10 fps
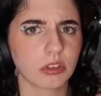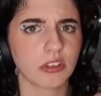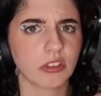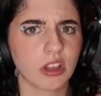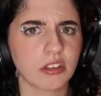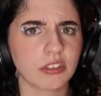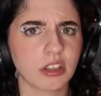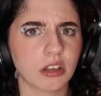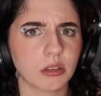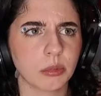Doesn't that
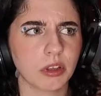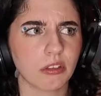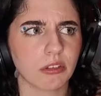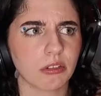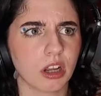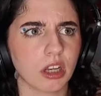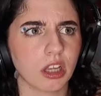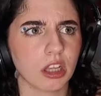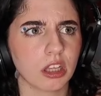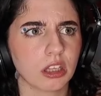sound a bit
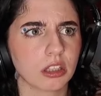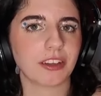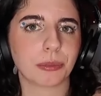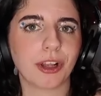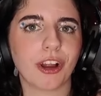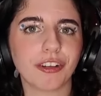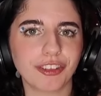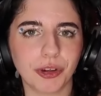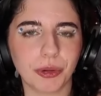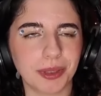threatening? Makes me
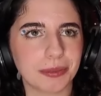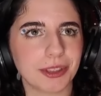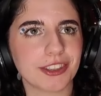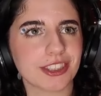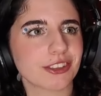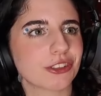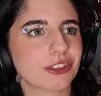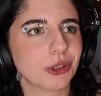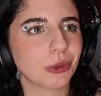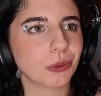laugh a little bit because at
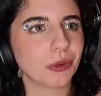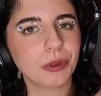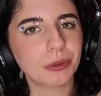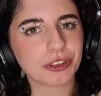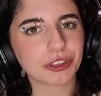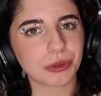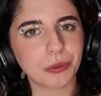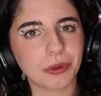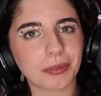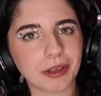school we were
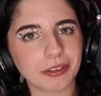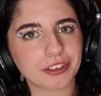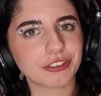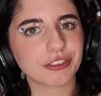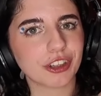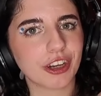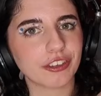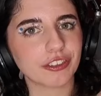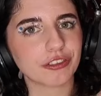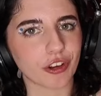taught about the different
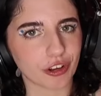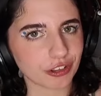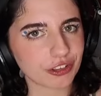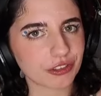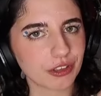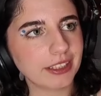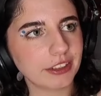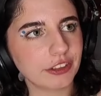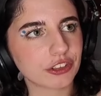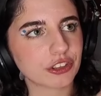kind of drugs,
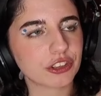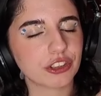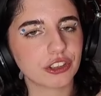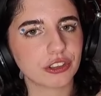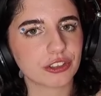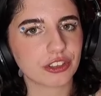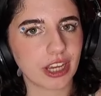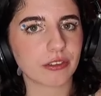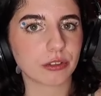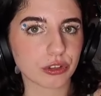mainly just to
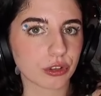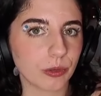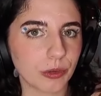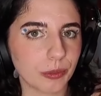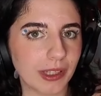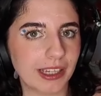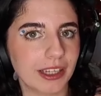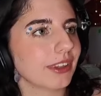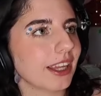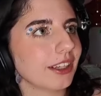scare us off a bit.
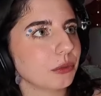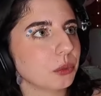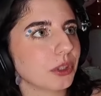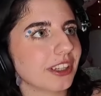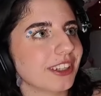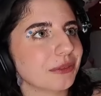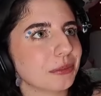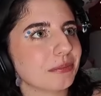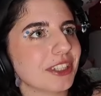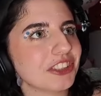But then when I
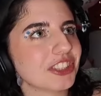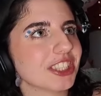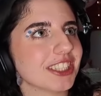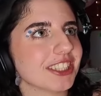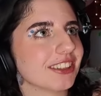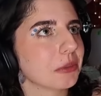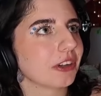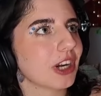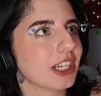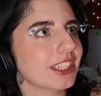mentioned it to
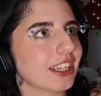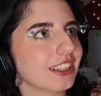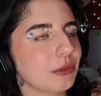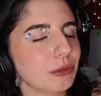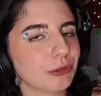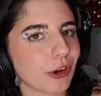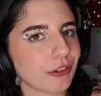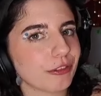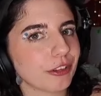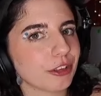my granddad, he was
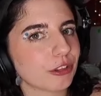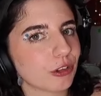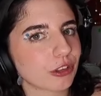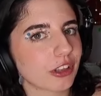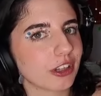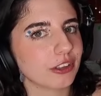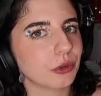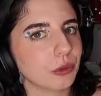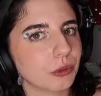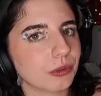very, very shocked that I
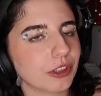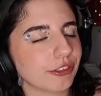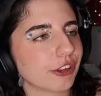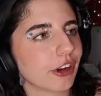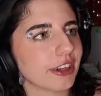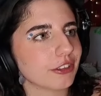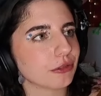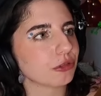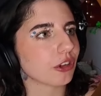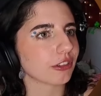knew different kinds
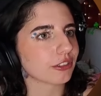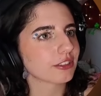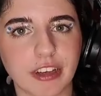of drugs.